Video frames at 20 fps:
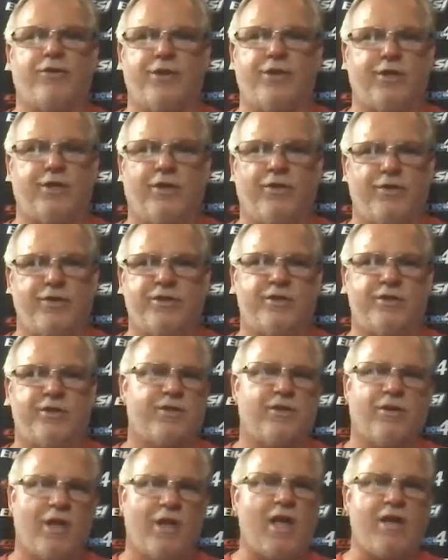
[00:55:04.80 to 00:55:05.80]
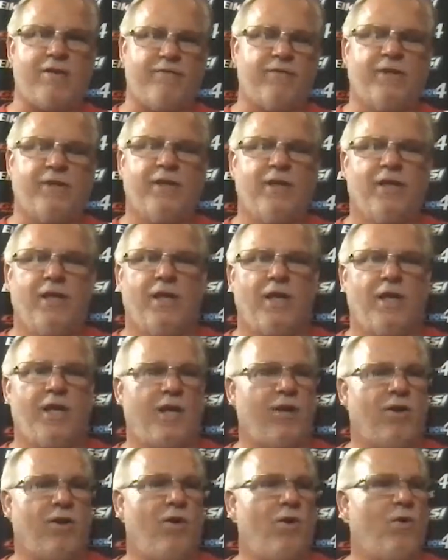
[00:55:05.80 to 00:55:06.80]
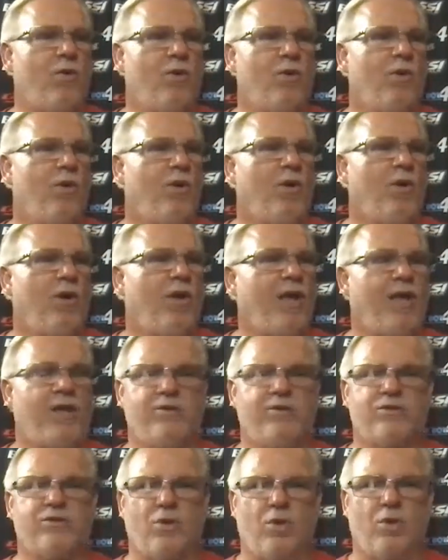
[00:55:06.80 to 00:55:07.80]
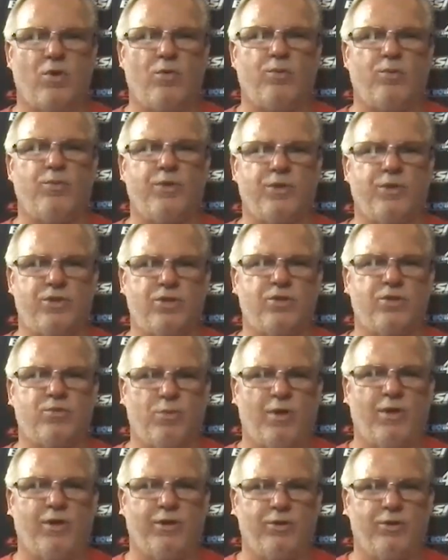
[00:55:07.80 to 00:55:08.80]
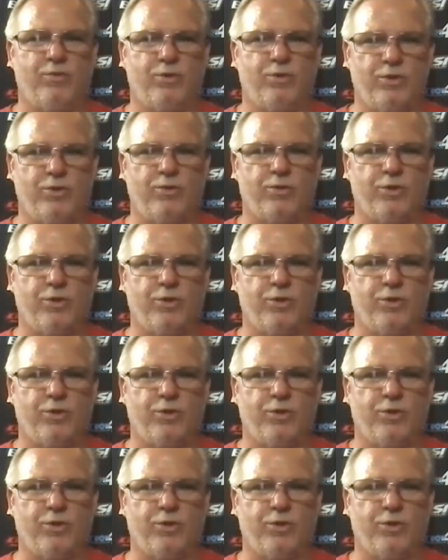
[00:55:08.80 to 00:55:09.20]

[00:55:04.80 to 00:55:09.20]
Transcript: this is their life. And I go, so this is what you do.